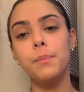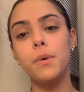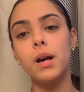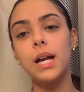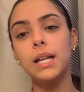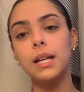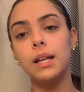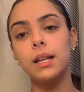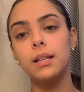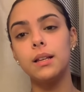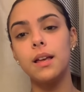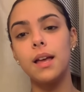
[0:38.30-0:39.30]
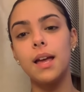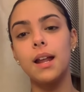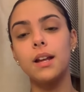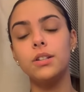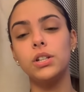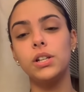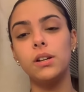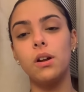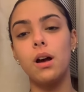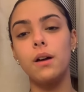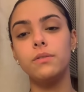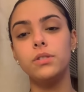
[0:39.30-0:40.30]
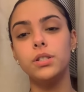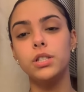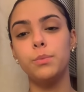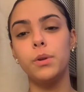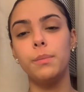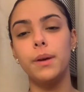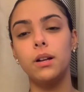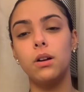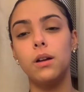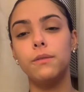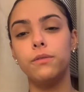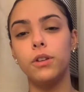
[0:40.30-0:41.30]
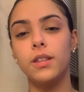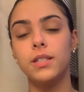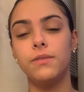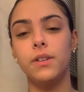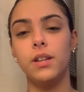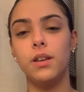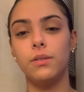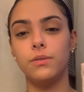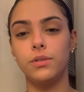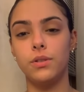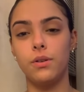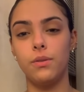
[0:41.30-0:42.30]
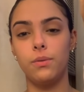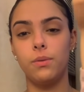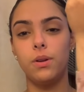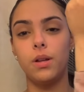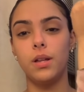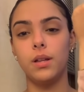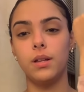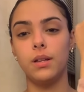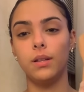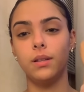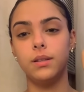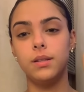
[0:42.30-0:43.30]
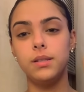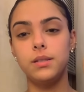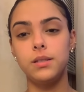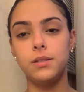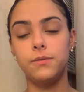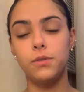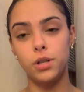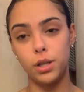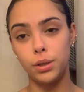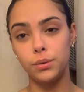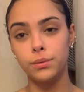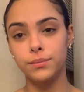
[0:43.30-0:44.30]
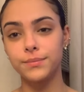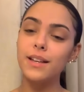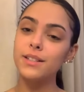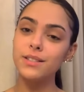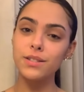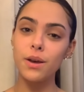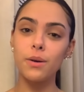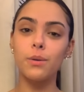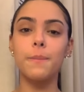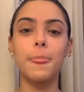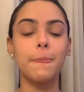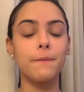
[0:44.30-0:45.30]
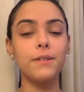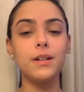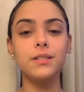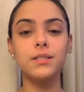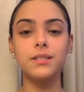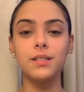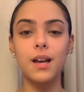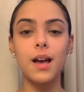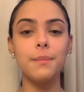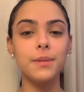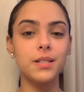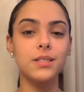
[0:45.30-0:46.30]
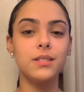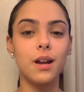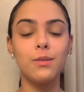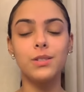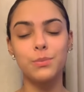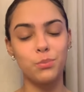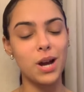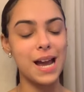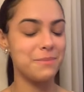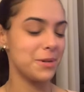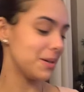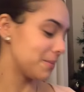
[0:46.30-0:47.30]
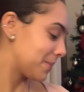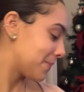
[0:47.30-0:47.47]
on, and I took it off just to put it back on for this video. So this is for you. So first, I'm gonna start with primer,